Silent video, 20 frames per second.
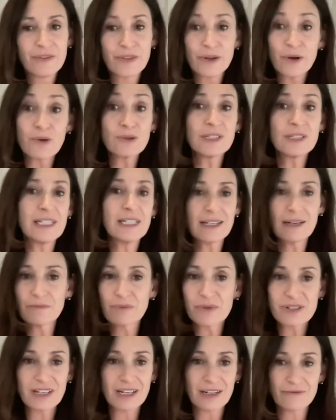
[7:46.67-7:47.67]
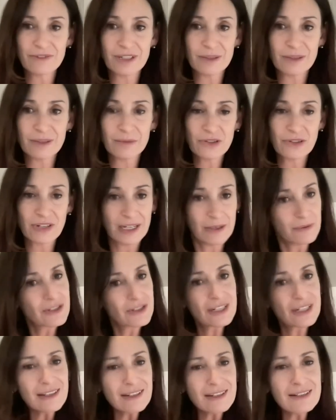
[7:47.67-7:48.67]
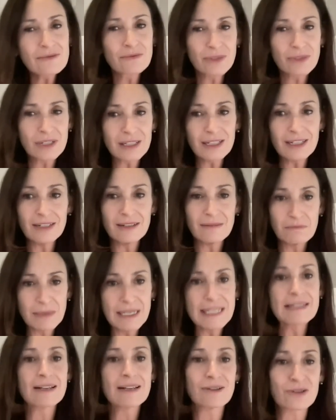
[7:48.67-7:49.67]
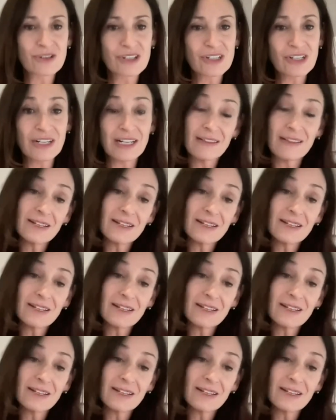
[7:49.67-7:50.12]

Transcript: they're only ten percent of global trade, which I think is really misunderstood.